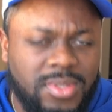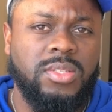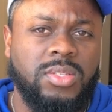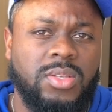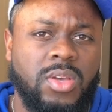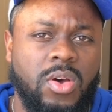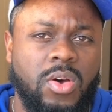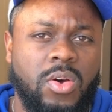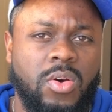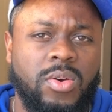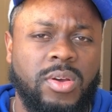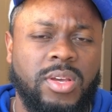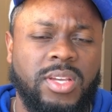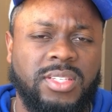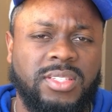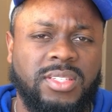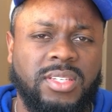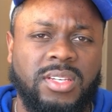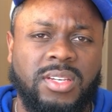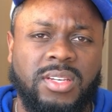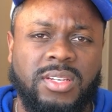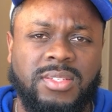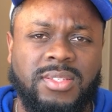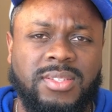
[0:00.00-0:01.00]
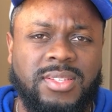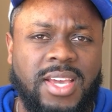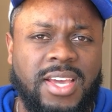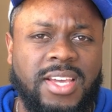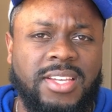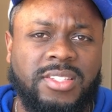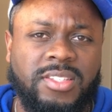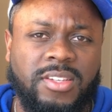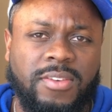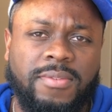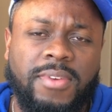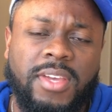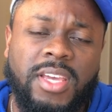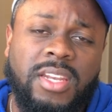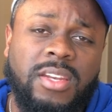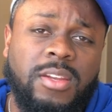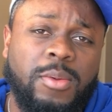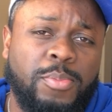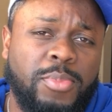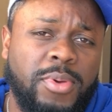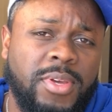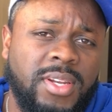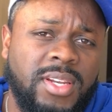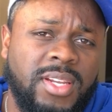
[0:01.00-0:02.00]
So it's a stage of
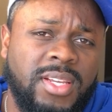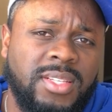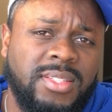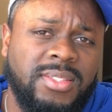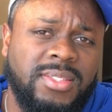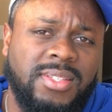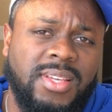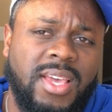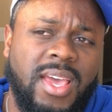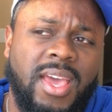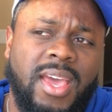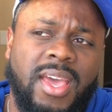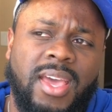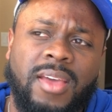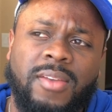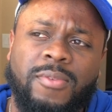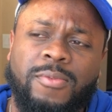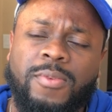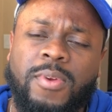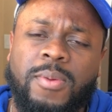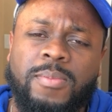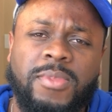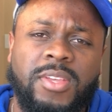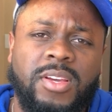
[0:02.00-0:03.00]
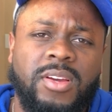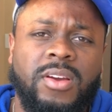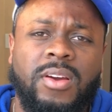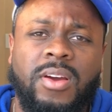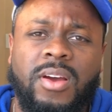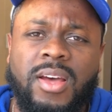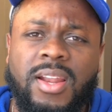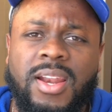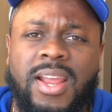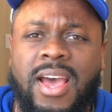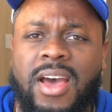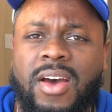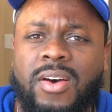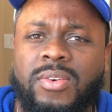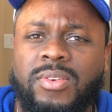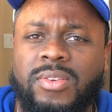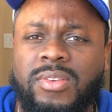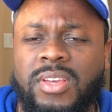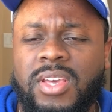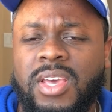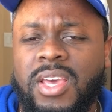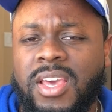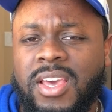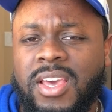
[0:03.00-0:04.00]
independence and from there on out,